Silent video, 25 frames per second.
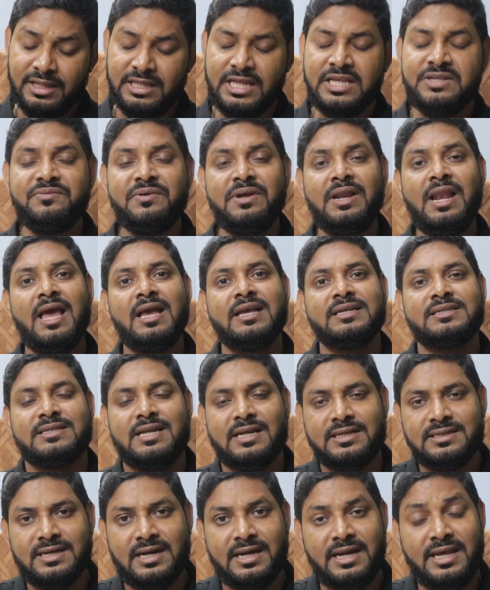this V like
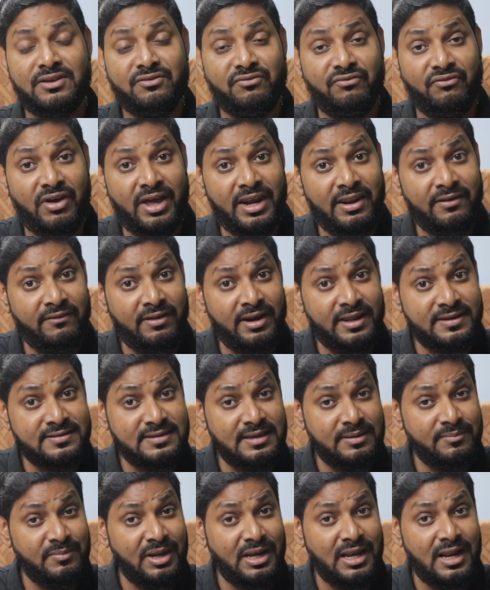structure is very, very
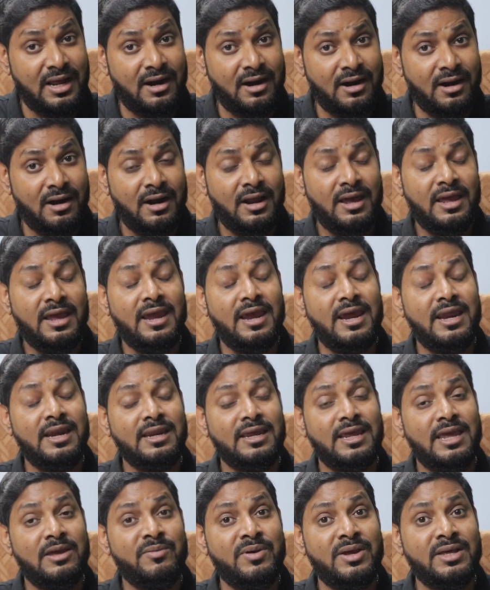similar
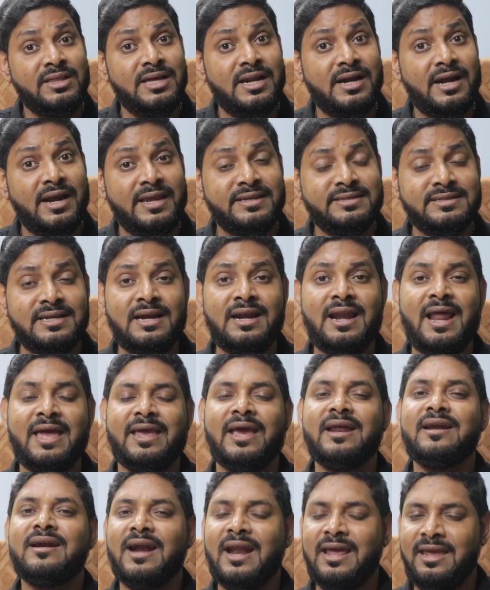in giving the result
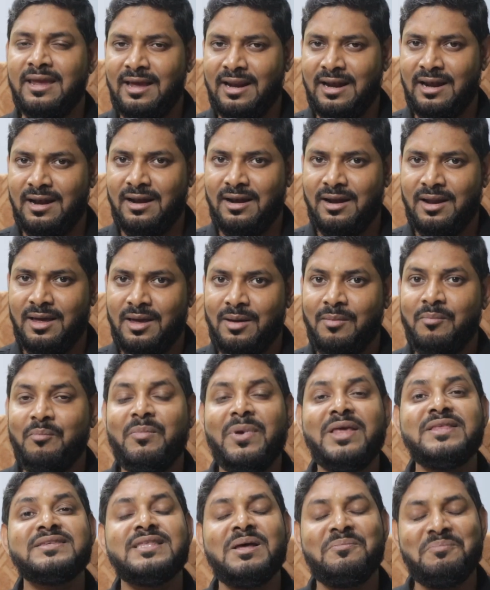like a triangle,
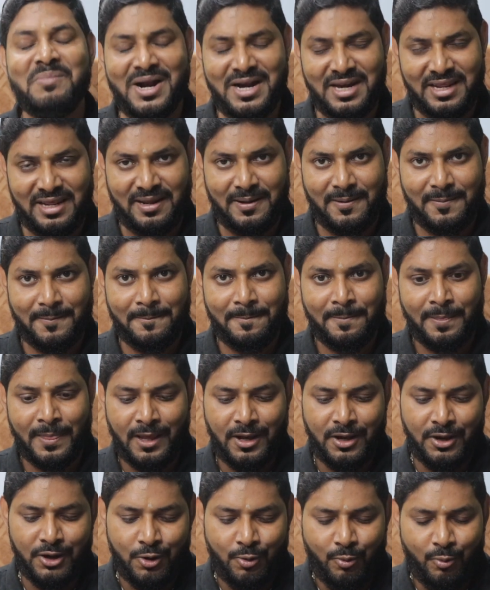means the money.
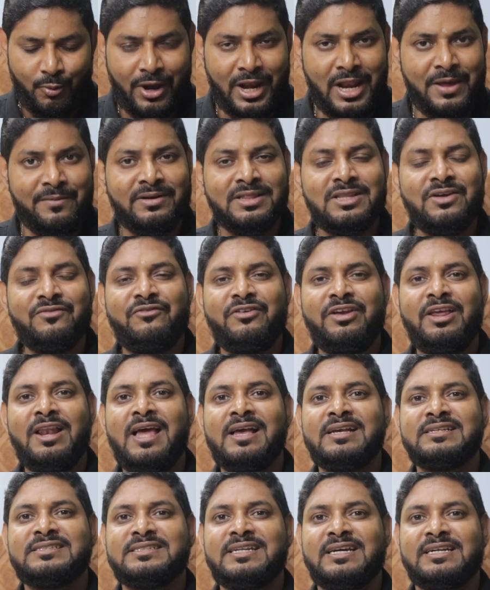Whenever the V
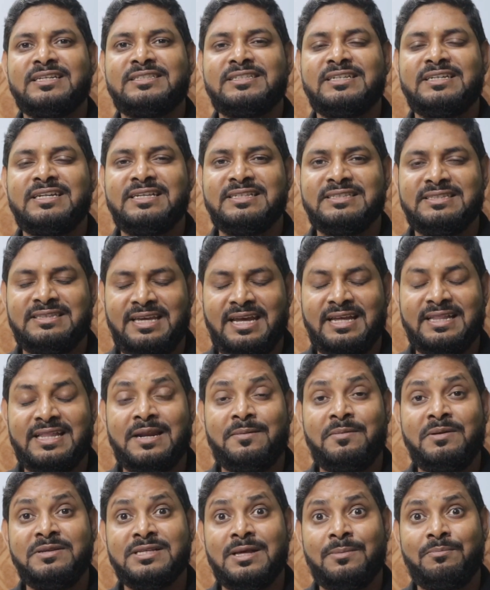like structure is there,
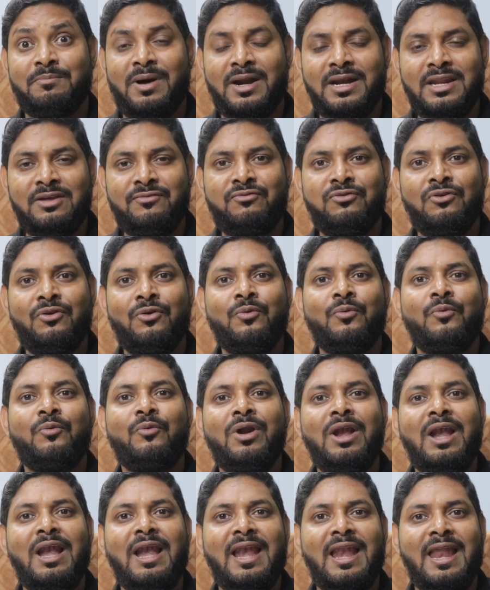that means the money flow
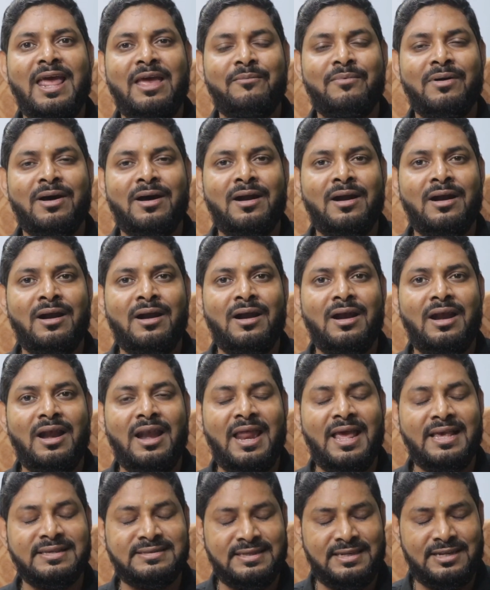will never
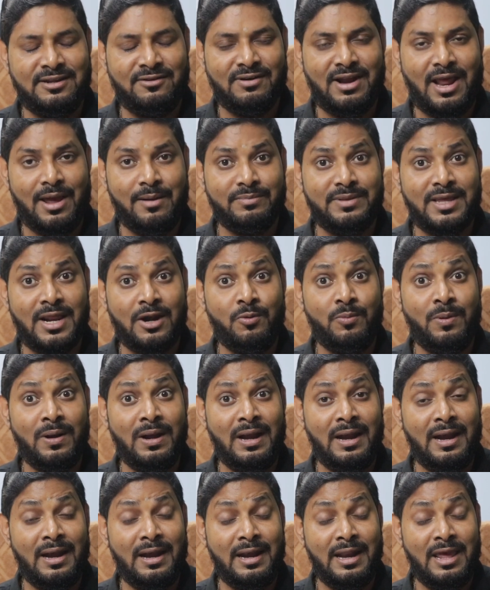less in your life. There will
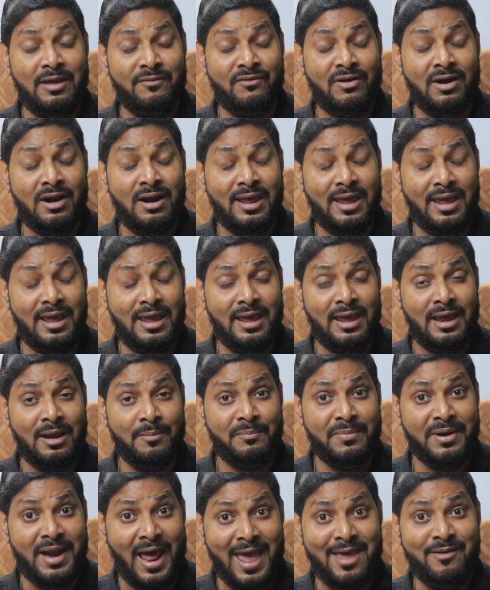never a
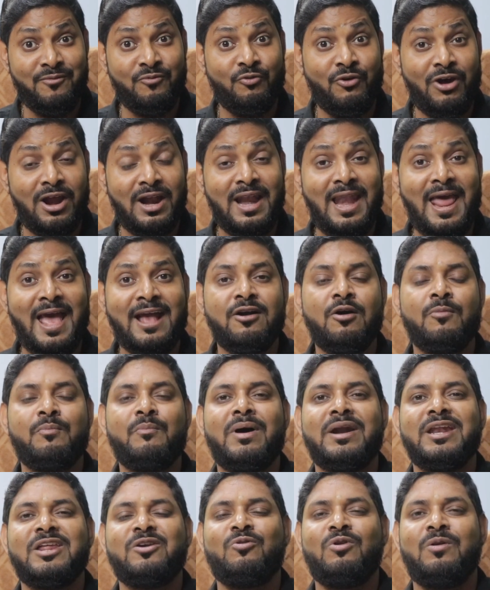time where lack of
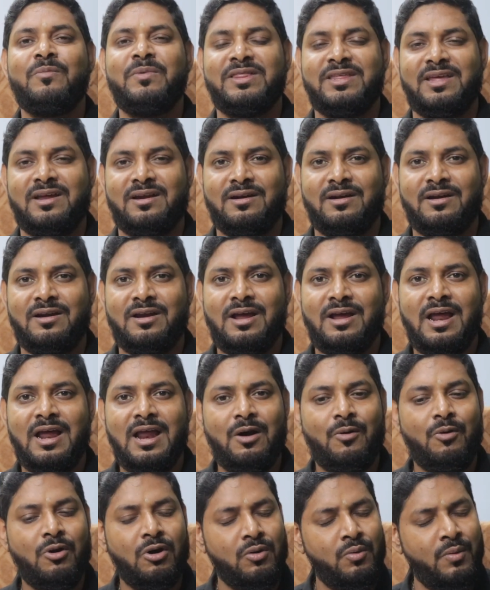money will be there.
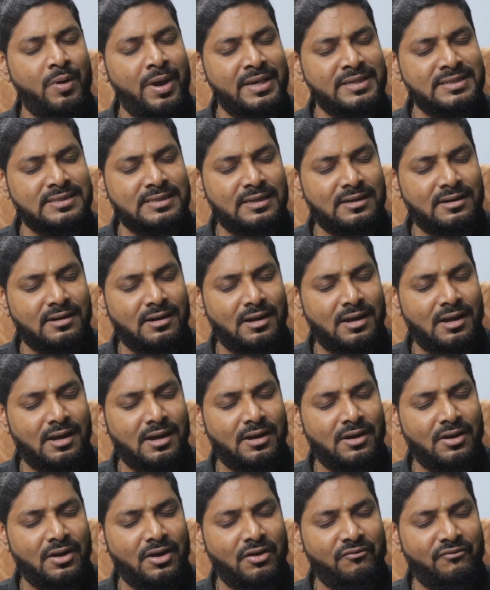Always
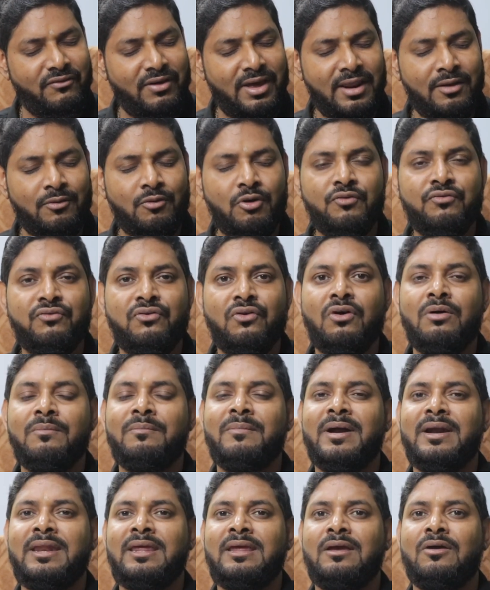a very good flow
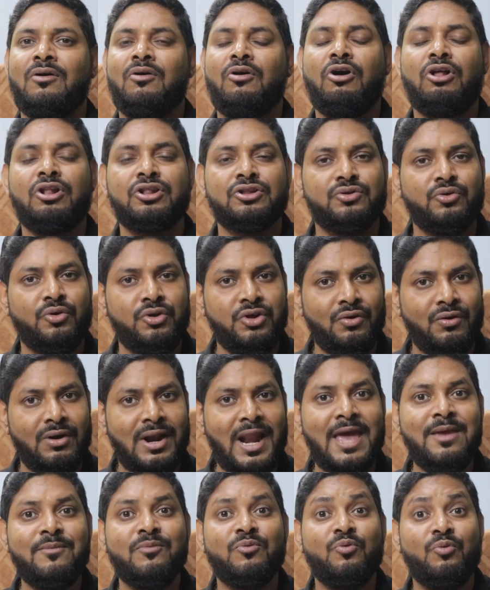of money all through your
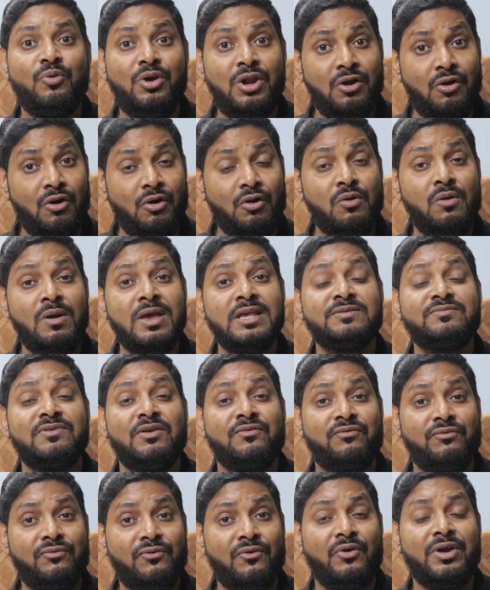life will always
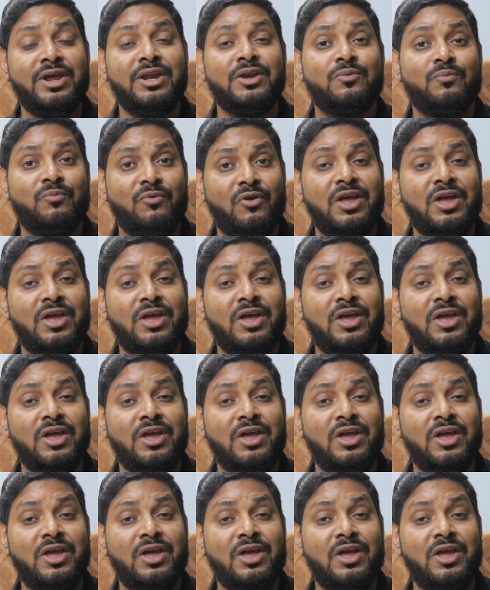be flowing.